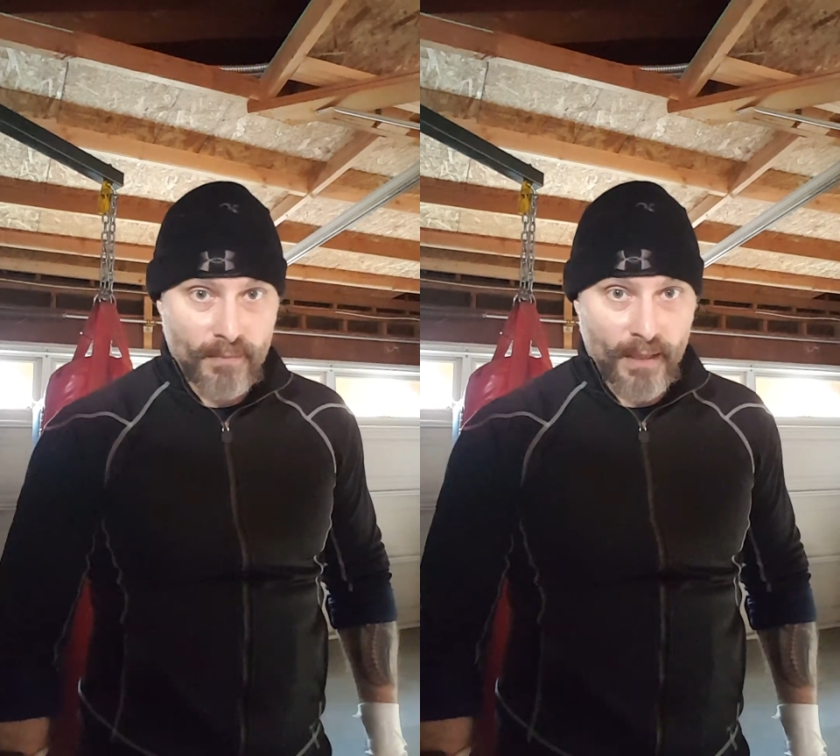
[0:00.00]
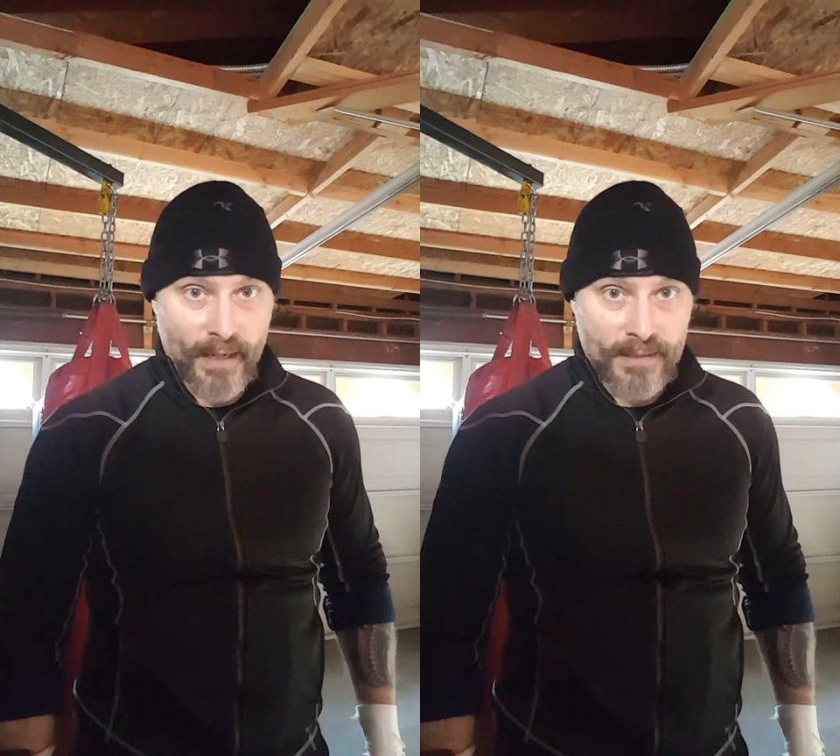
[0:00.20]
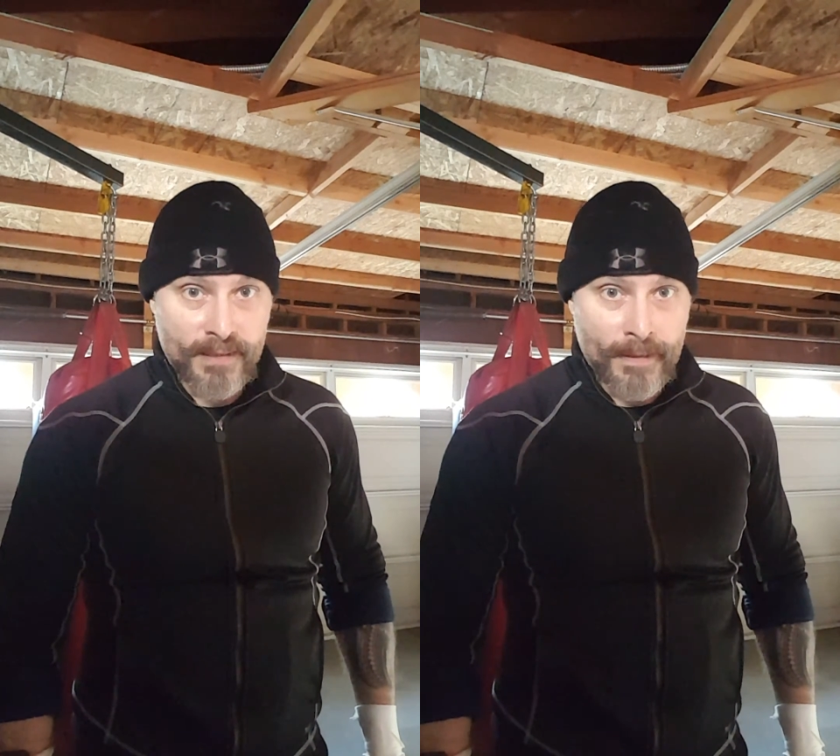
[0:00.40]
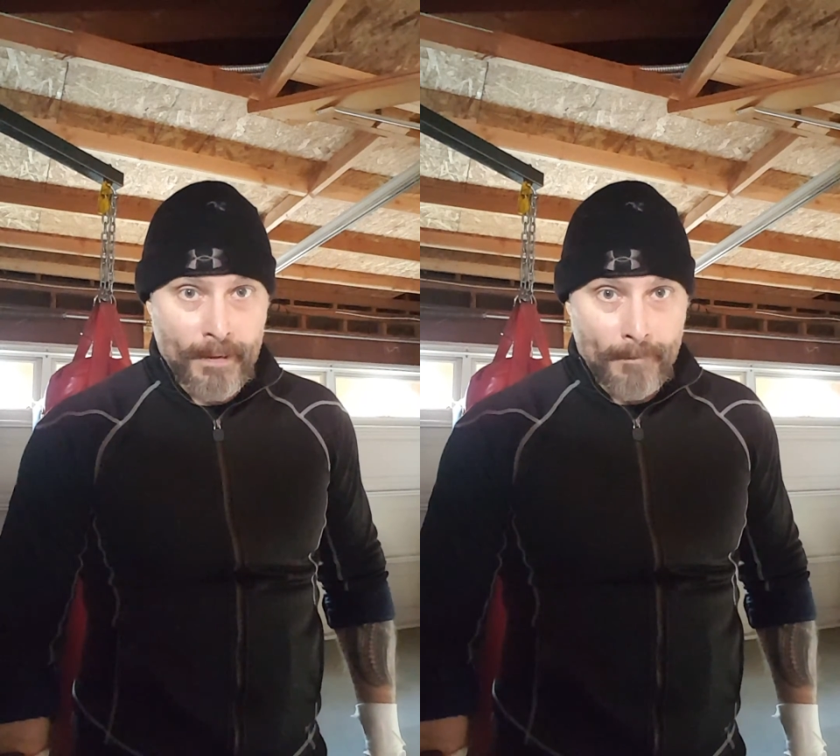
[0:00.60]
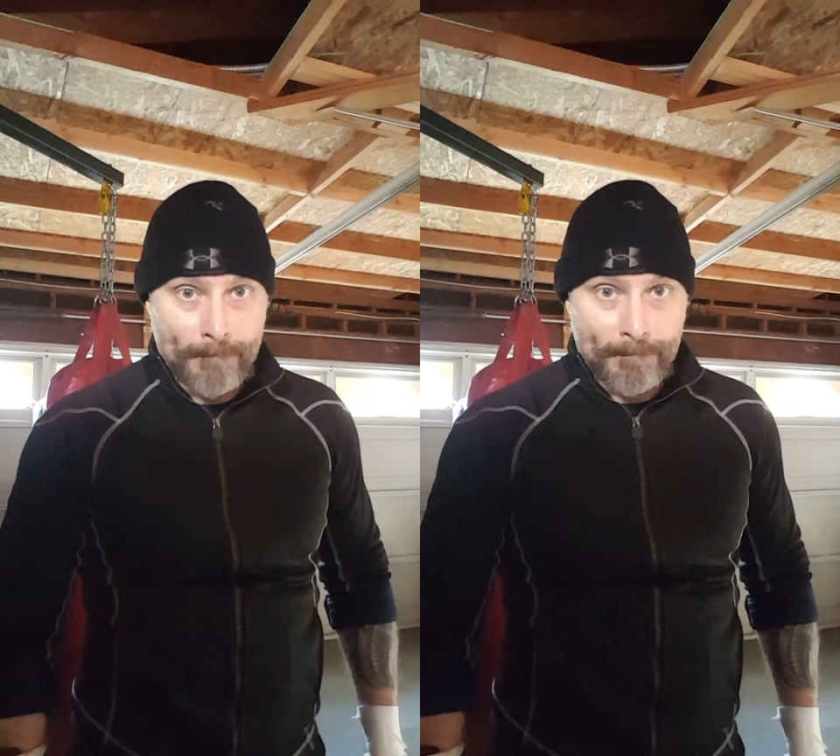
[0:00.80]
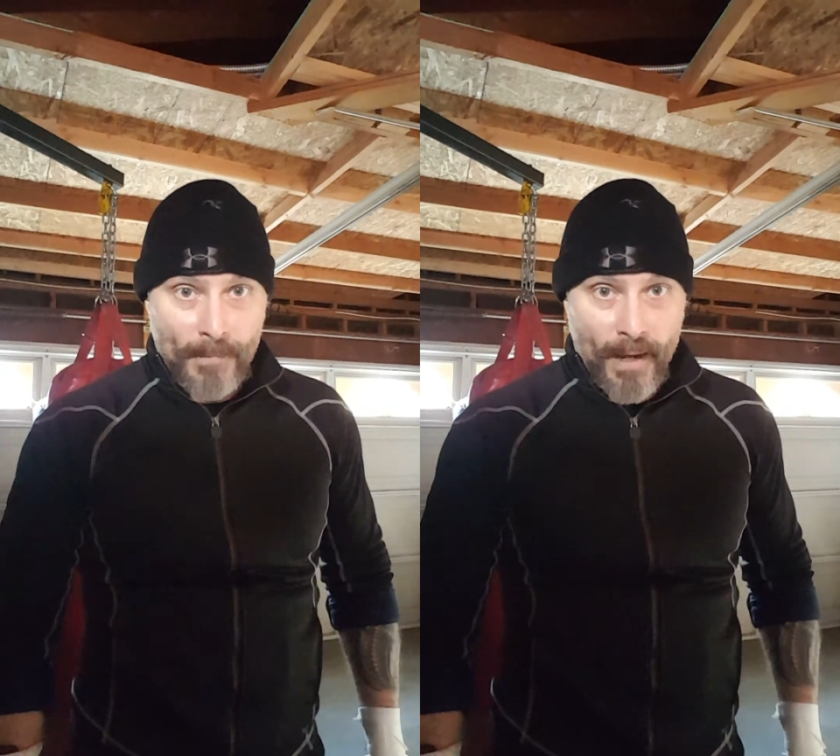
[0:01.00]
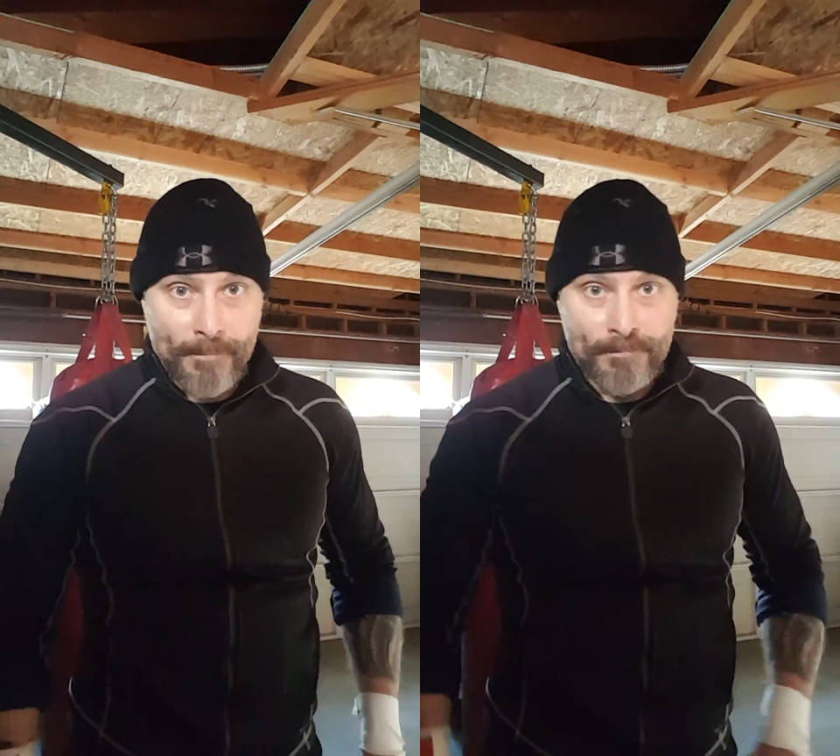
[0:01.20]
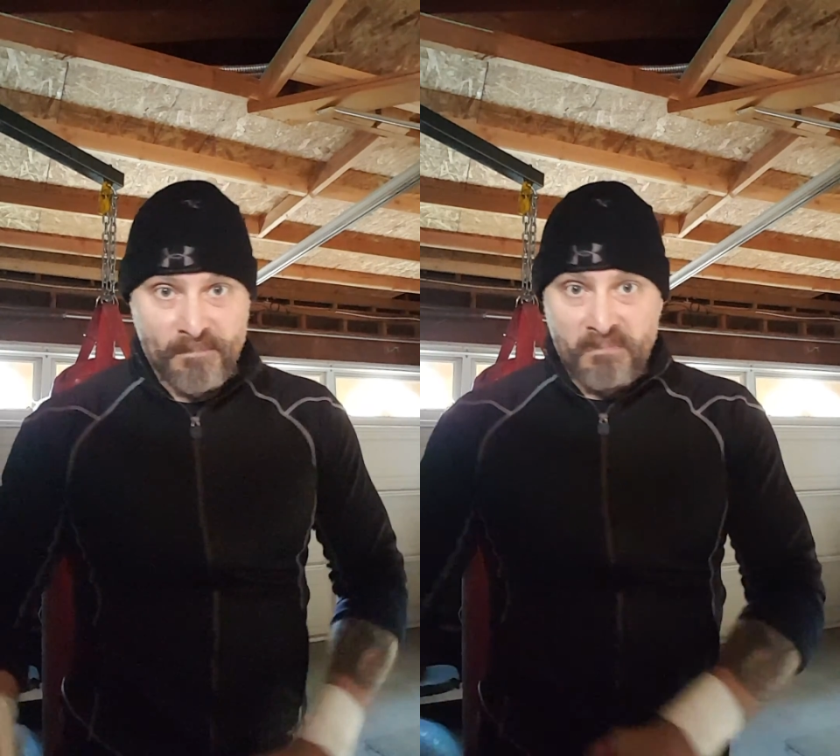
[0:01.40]
my legs.
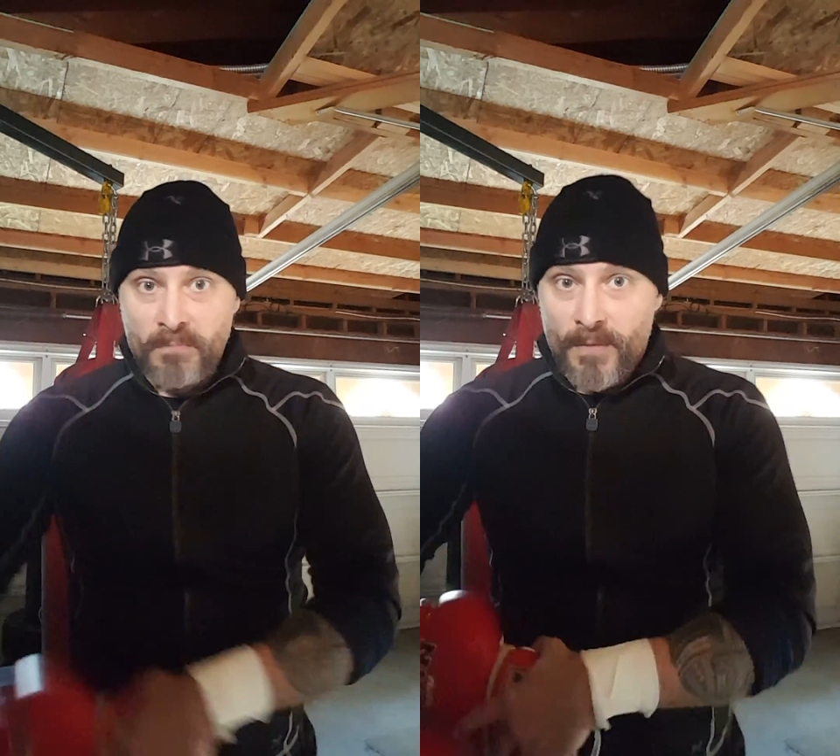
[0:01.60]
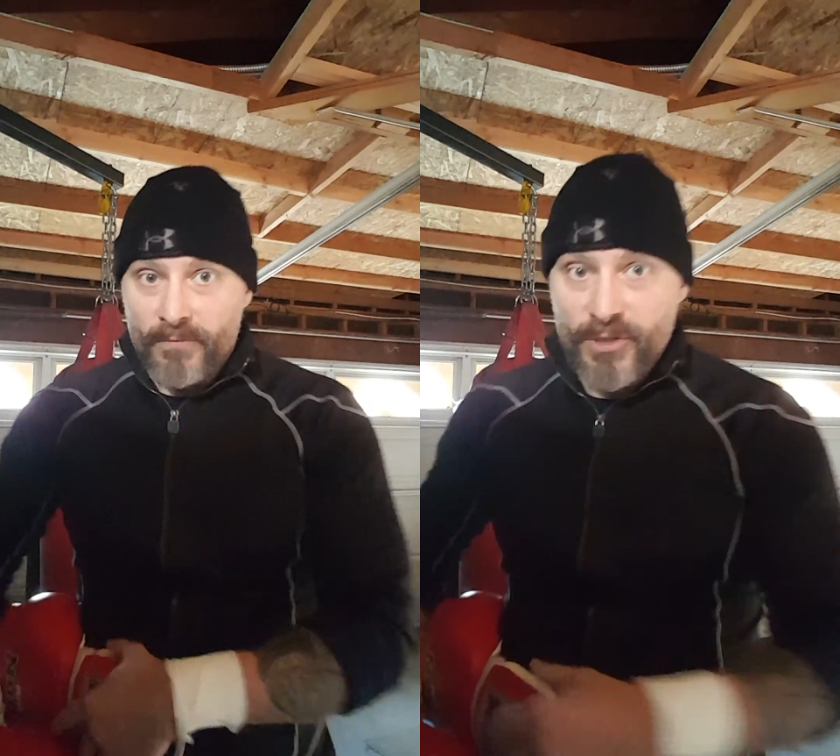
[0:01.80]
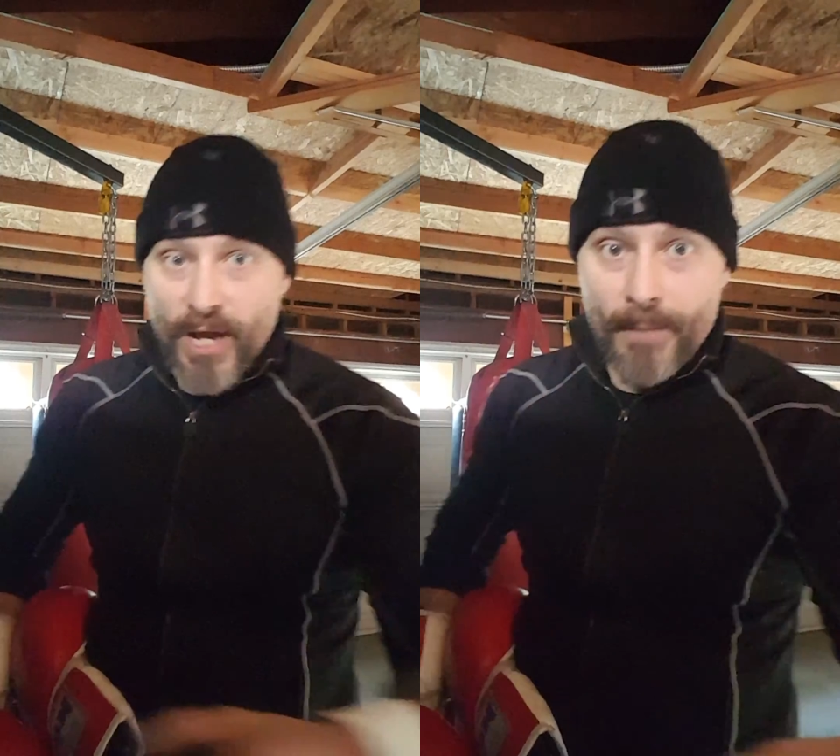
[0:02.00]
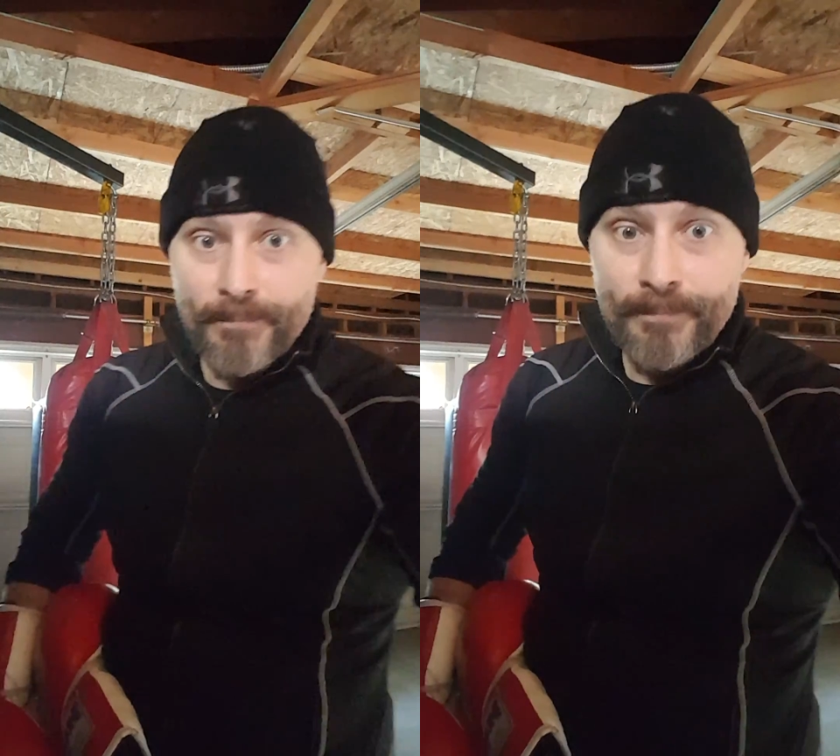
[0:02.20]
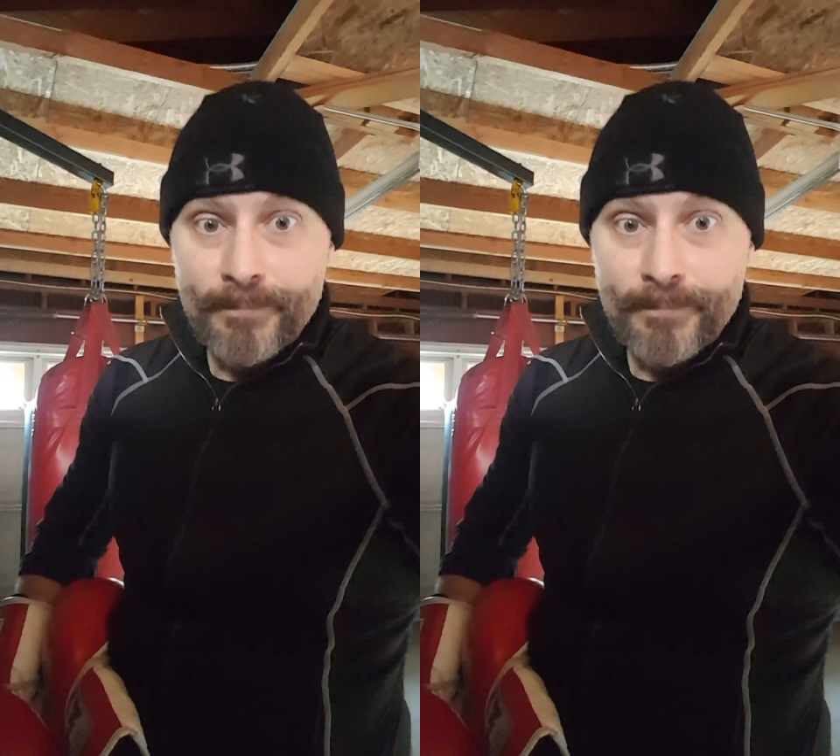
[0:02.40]
Okay, give it a shot.